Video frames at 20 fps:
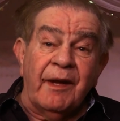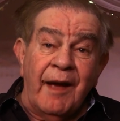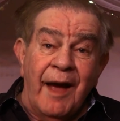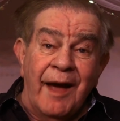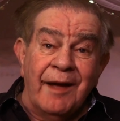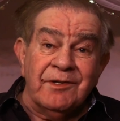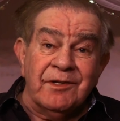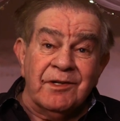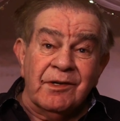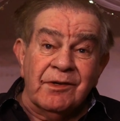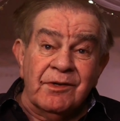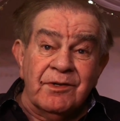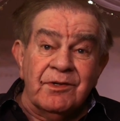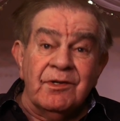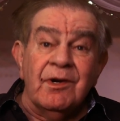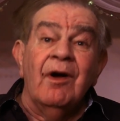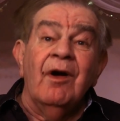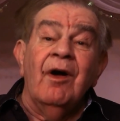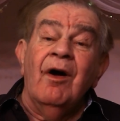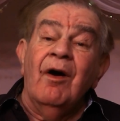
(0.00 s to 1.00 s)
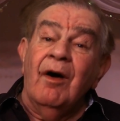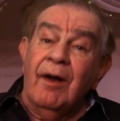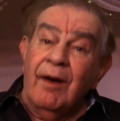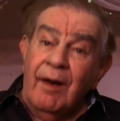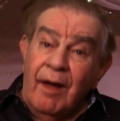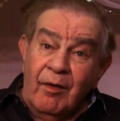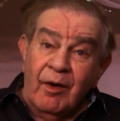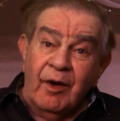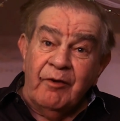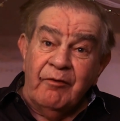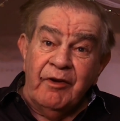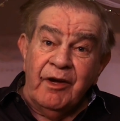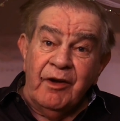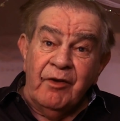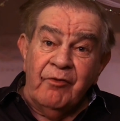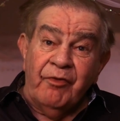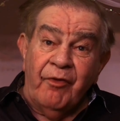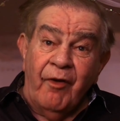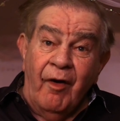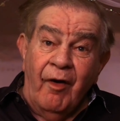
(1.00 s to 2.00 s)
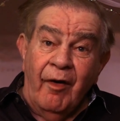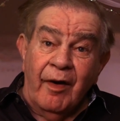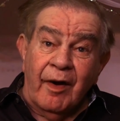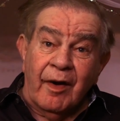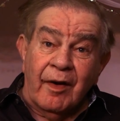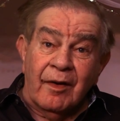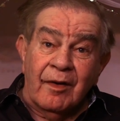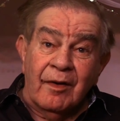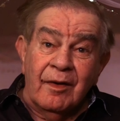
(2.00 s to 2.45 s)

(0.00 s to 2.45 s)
Catskills are now living in Florida.